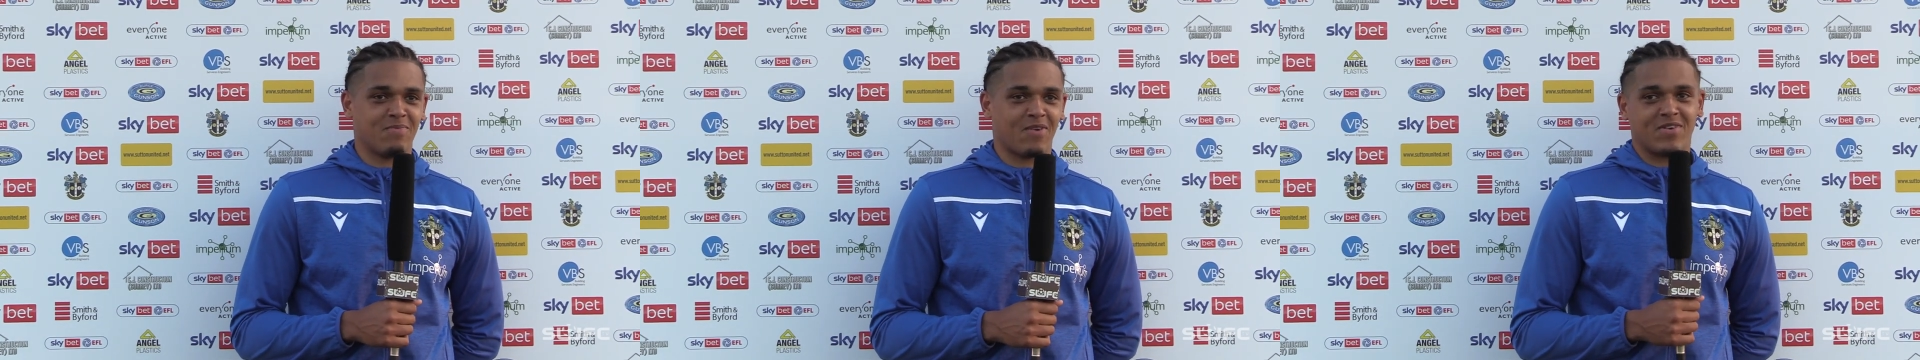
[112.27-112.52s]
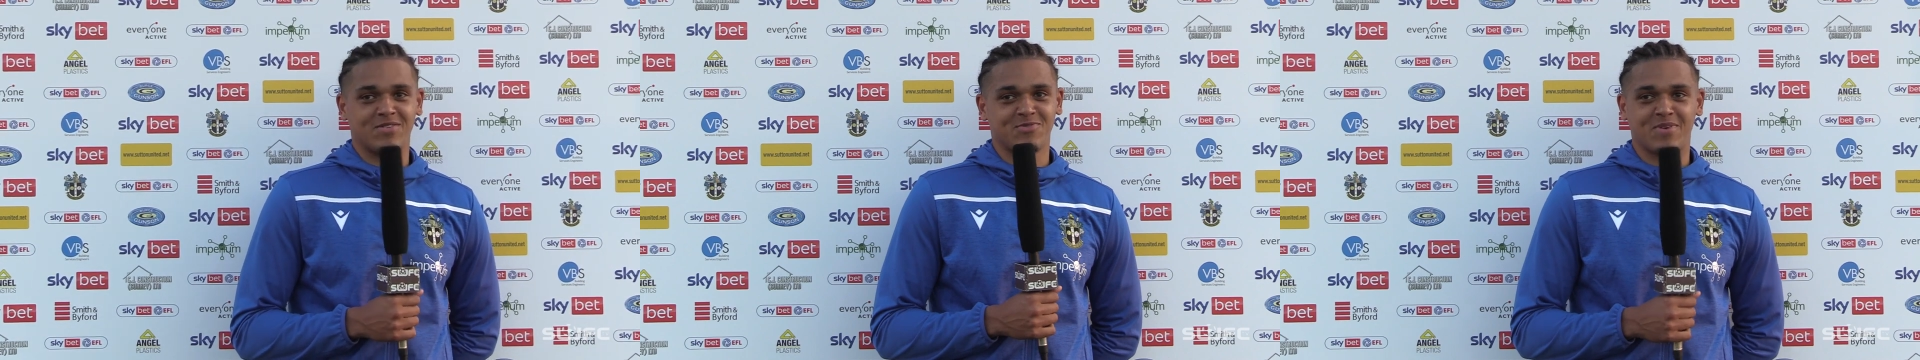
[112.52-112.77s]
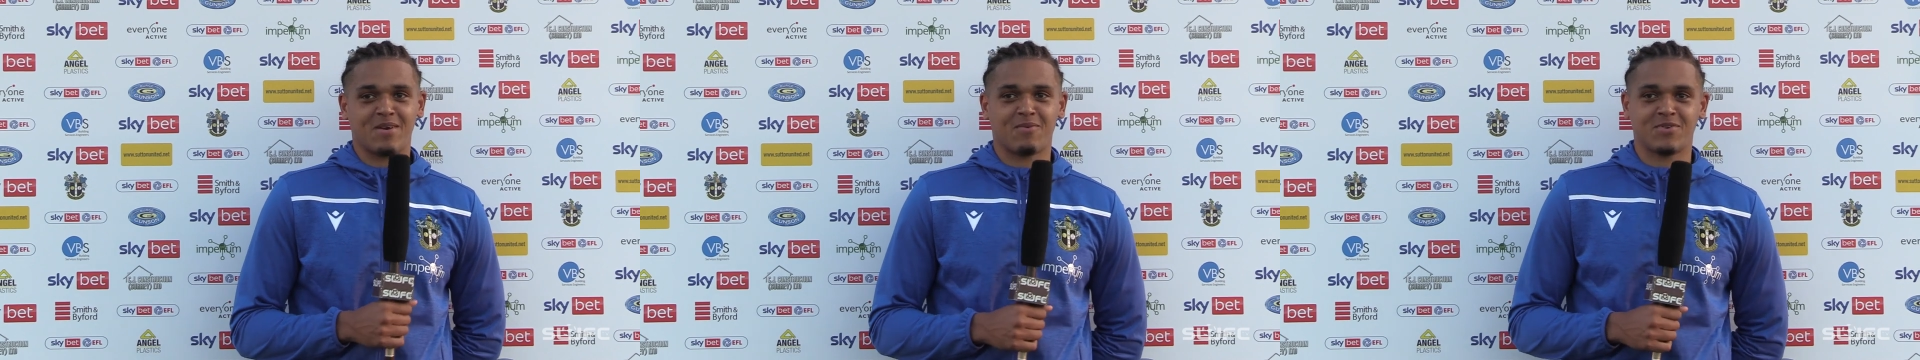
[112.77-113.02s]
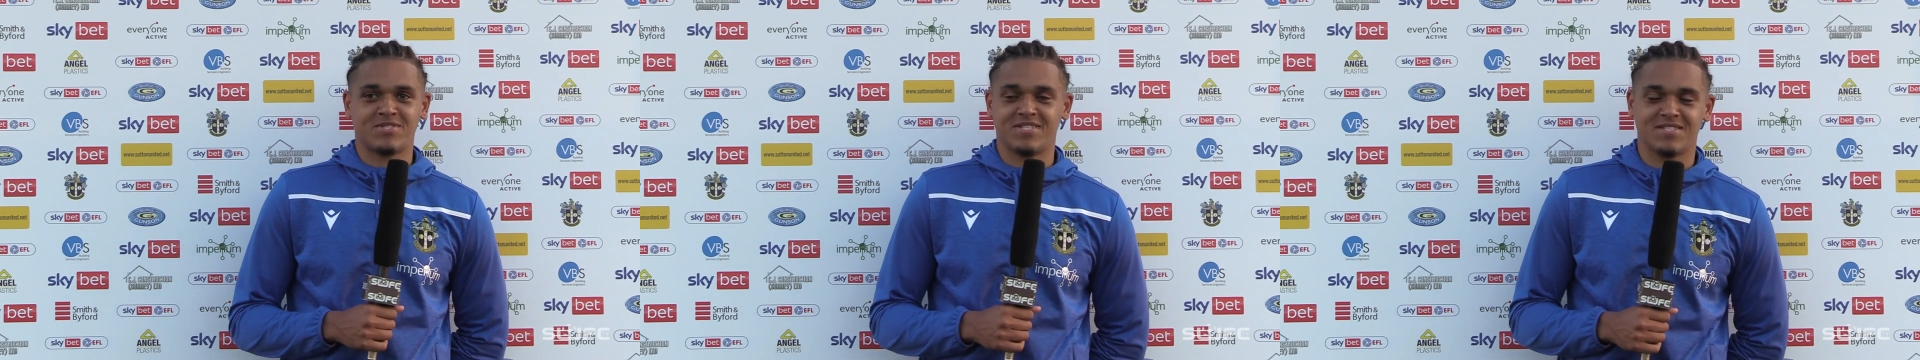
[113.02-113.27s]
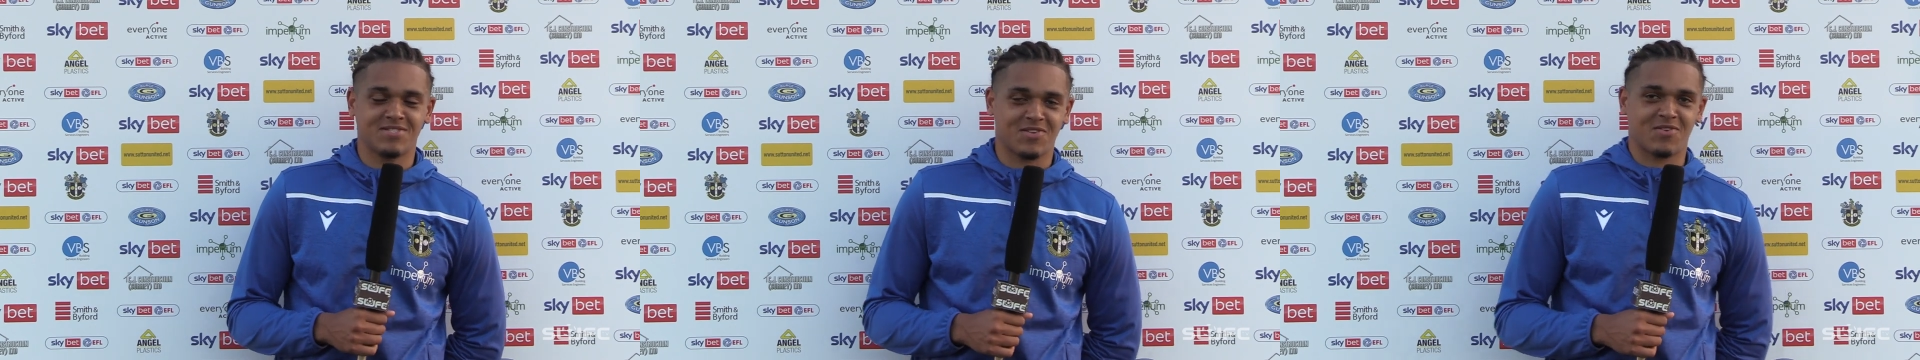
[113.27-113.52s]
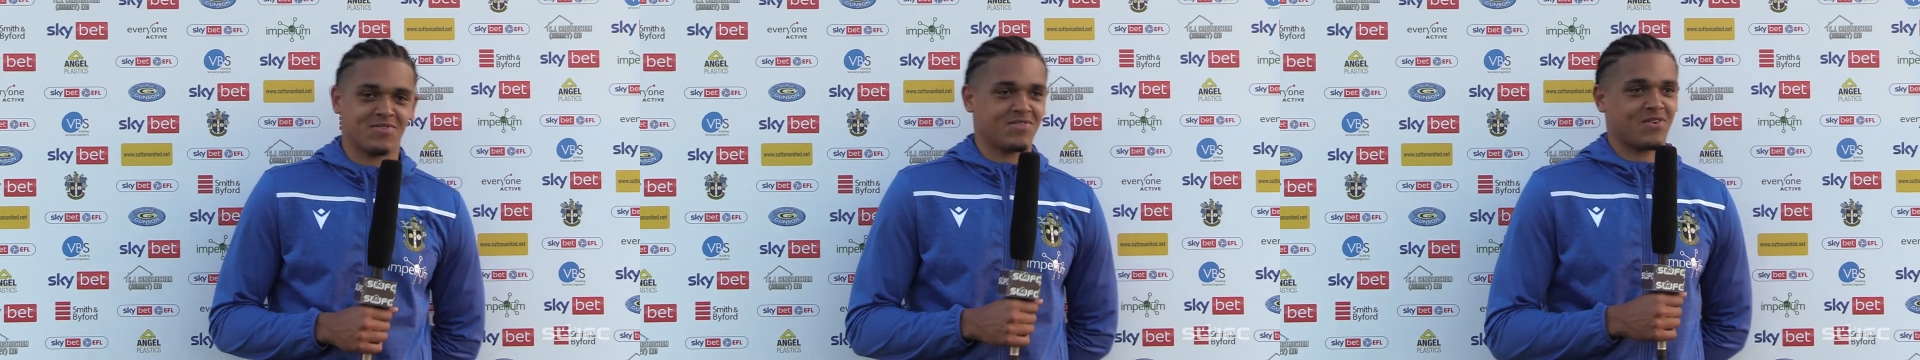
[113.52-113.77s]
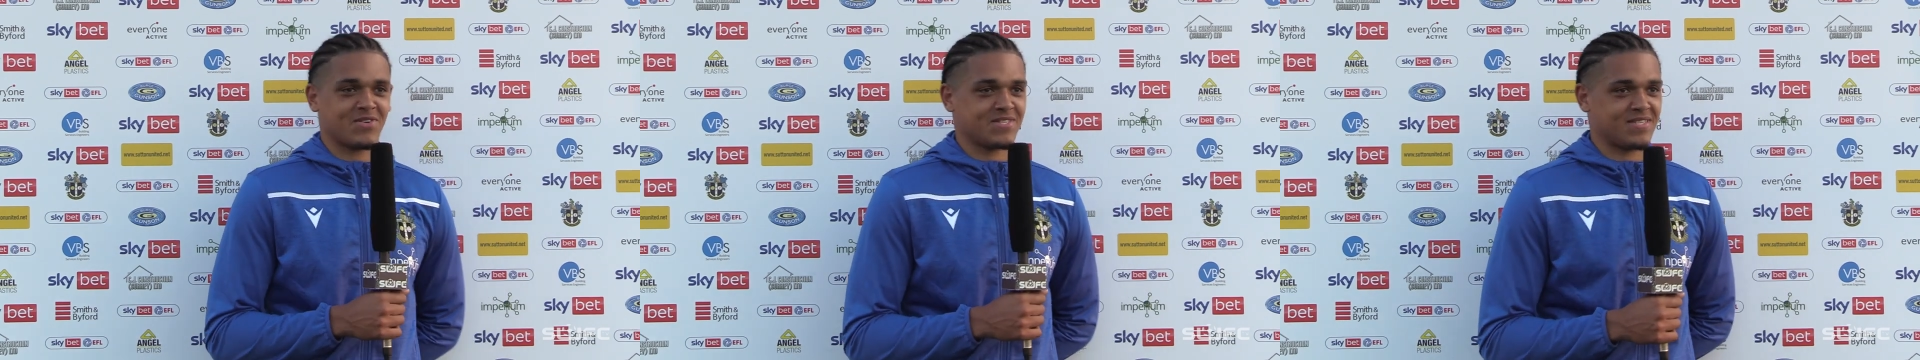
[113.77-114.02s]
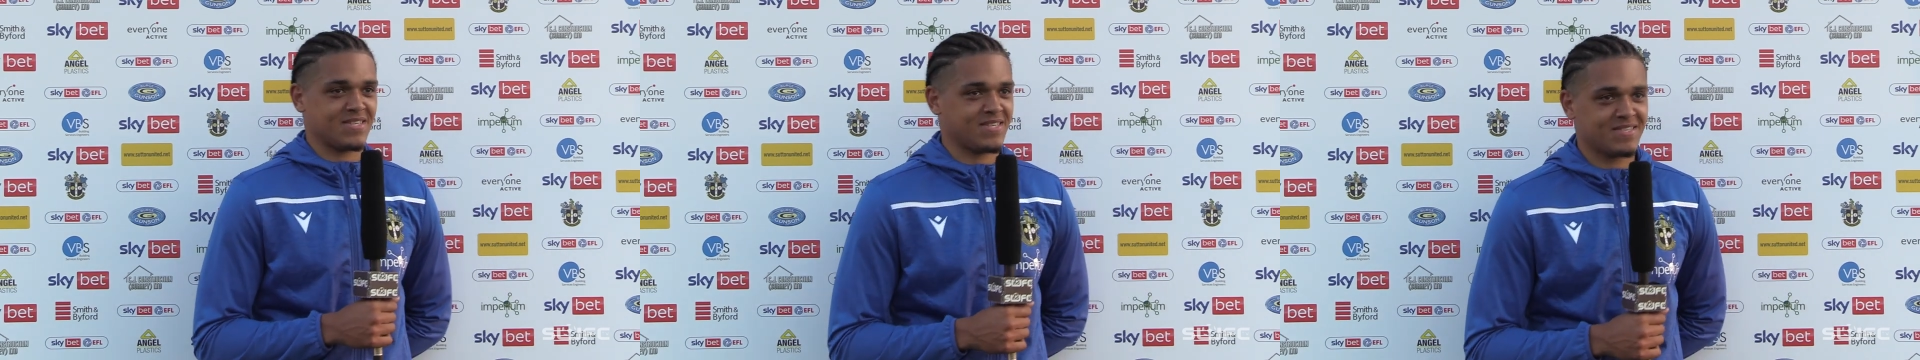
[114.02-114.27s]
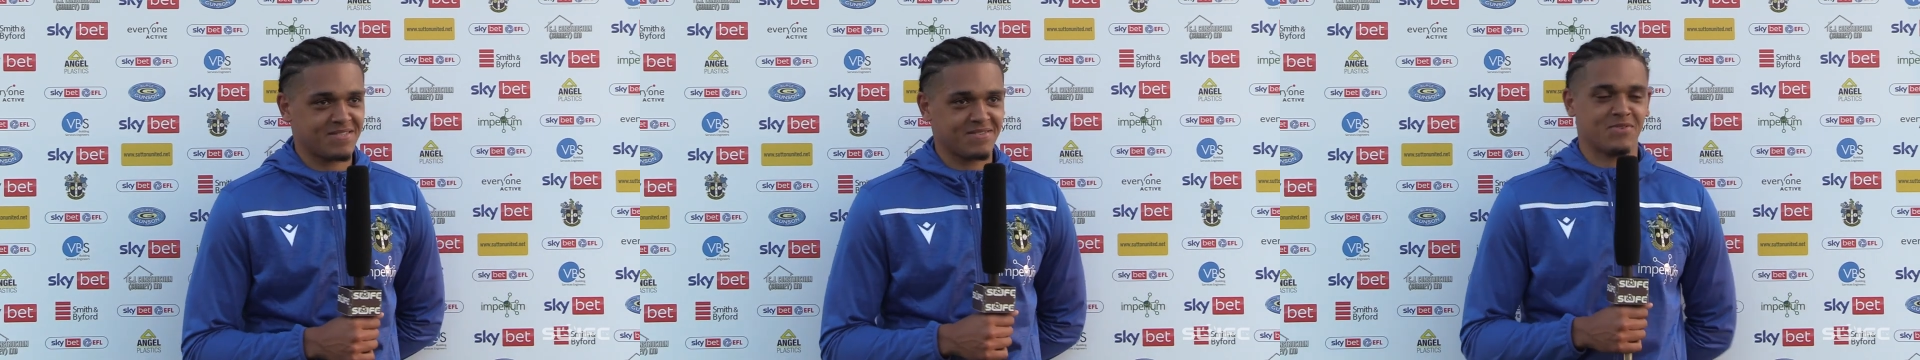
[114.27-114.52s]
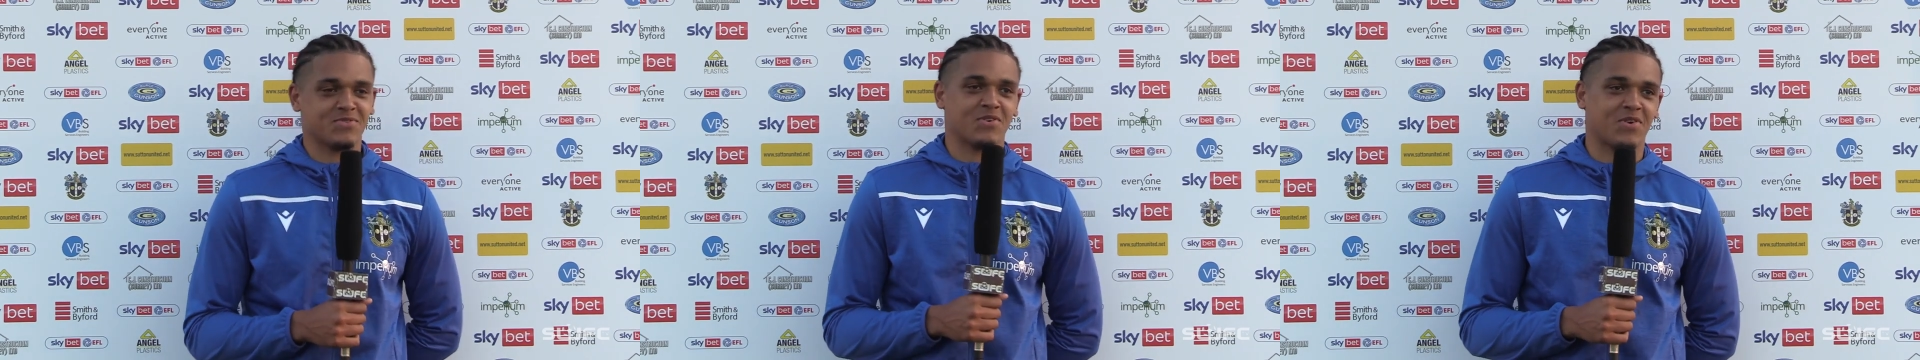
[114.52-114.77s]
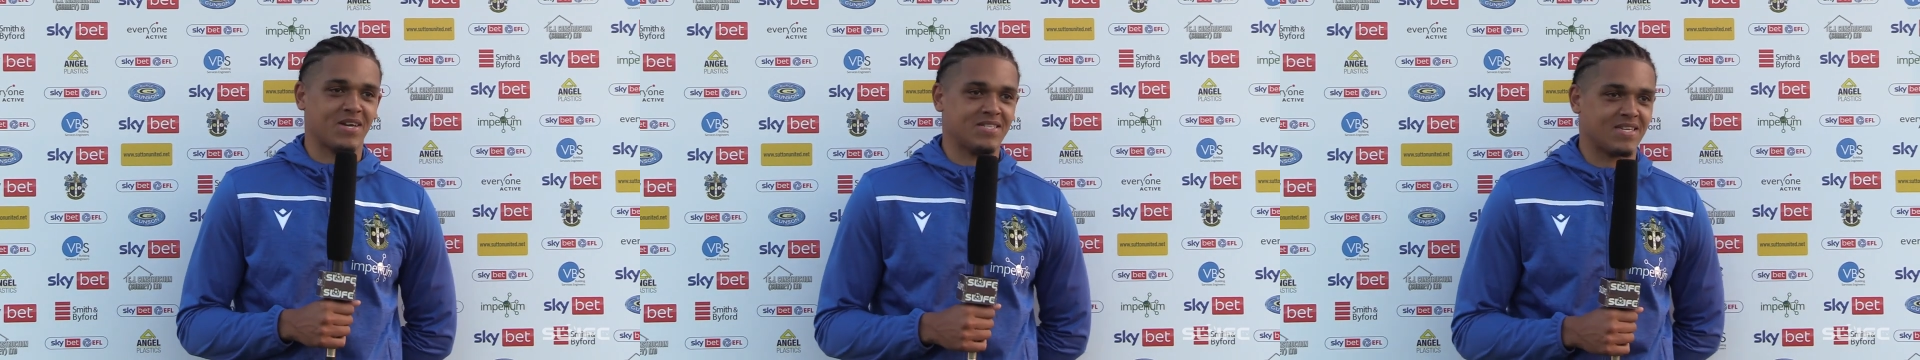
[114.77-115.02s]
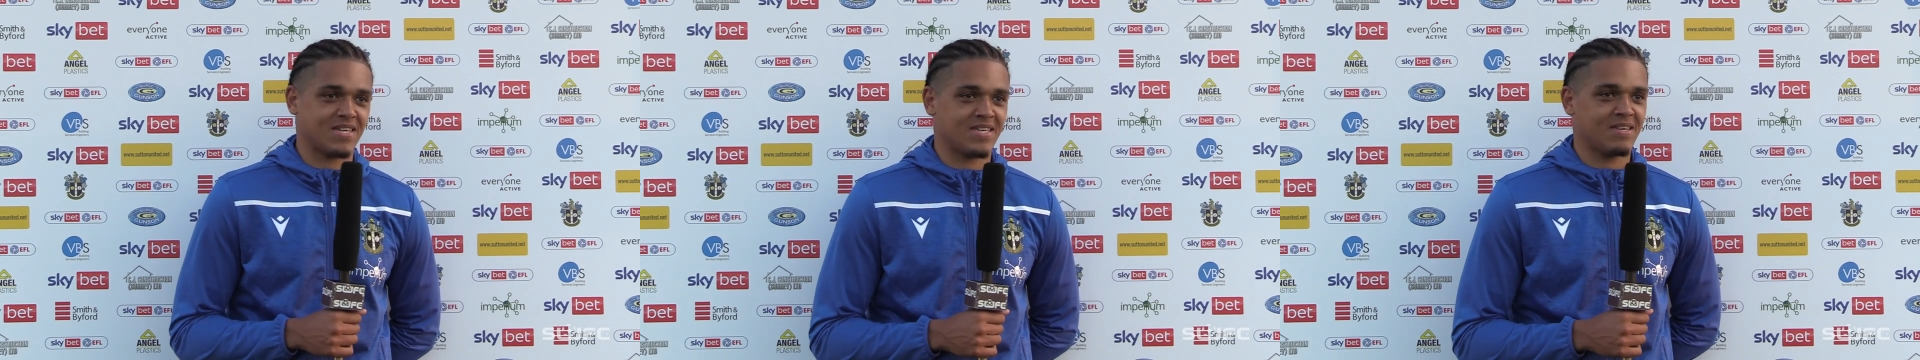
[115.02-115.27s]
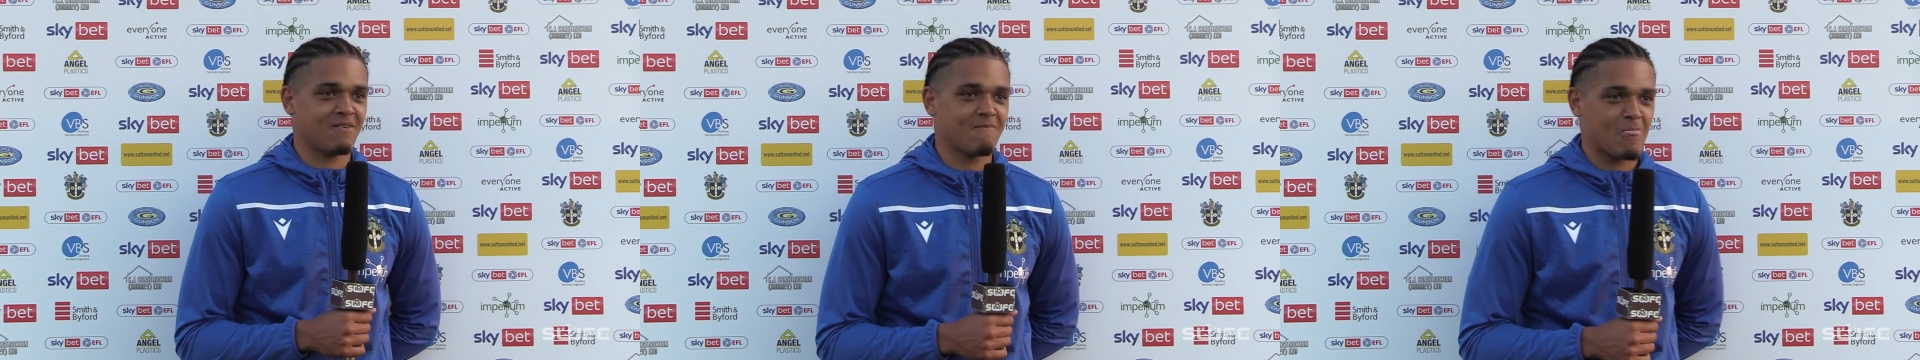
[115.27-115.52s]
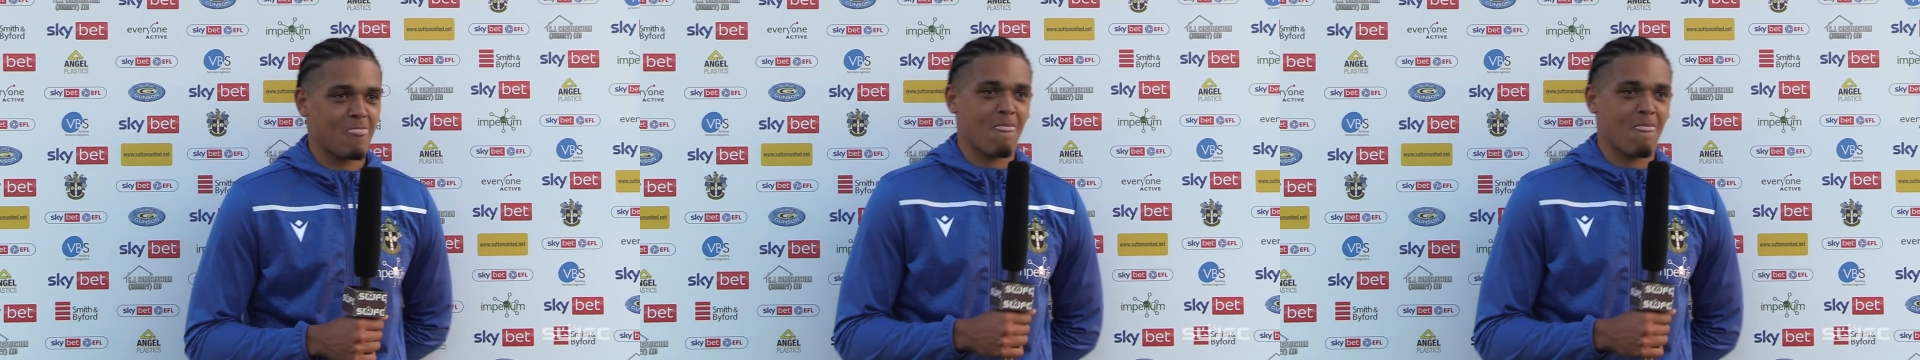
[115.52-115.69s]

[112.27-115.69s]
My friends were here watching, so honestly, it was a great it's day. Unfortunate,